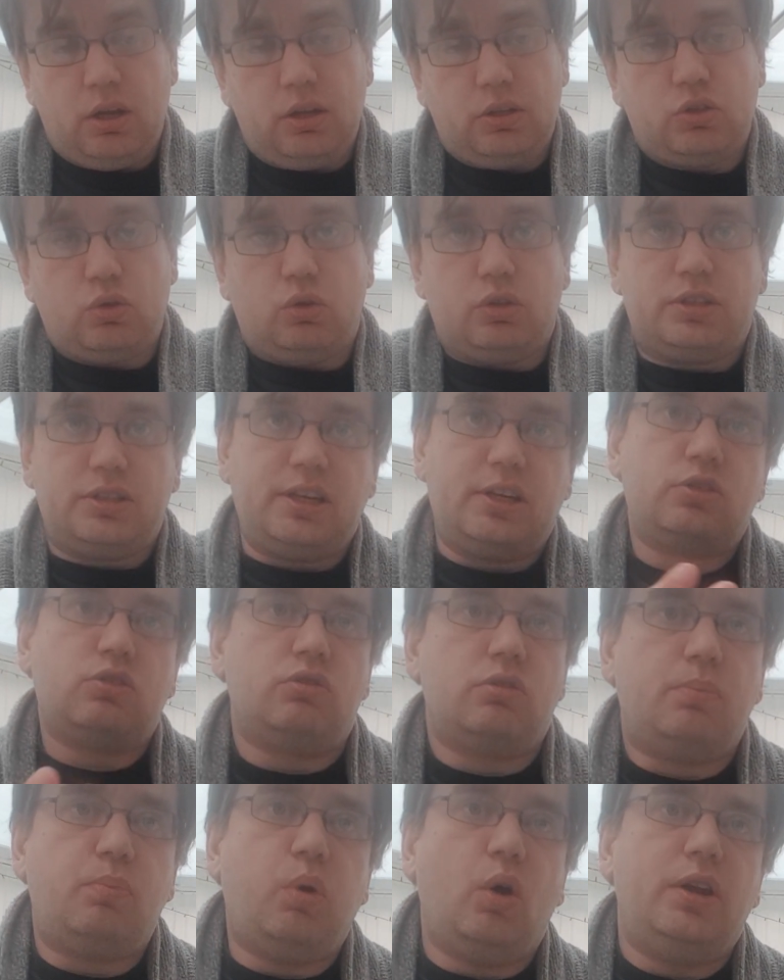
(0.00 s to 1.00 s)
So
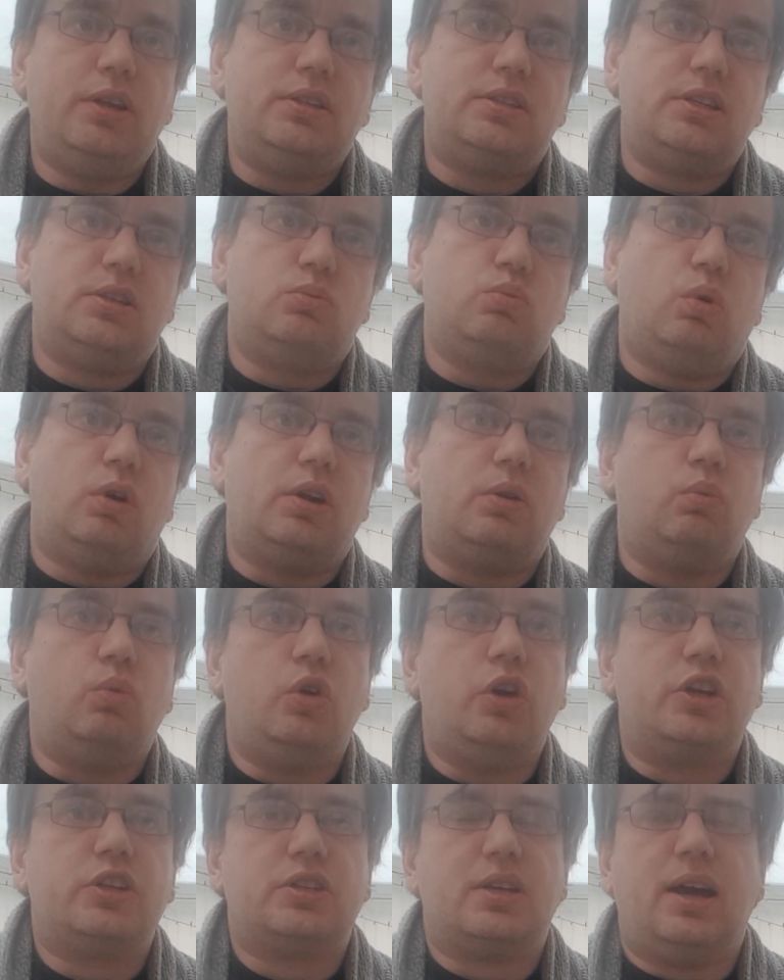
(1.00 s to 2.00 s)
600 points is what it
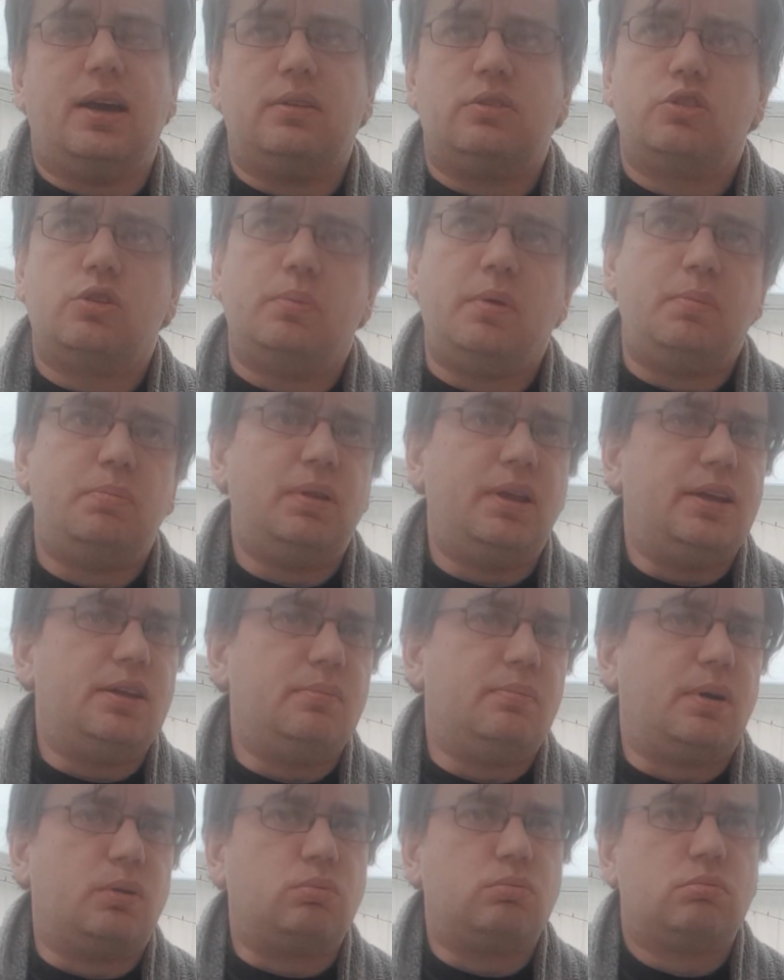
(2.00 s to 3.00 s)
works out. It should be played
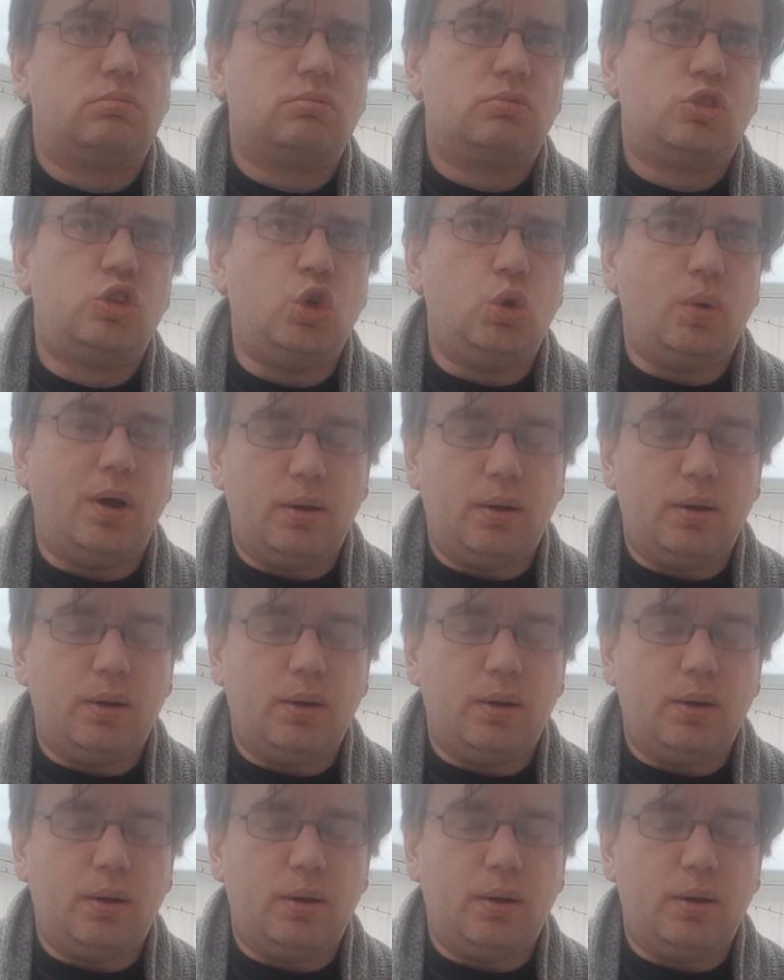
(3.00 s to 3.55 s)
in about 2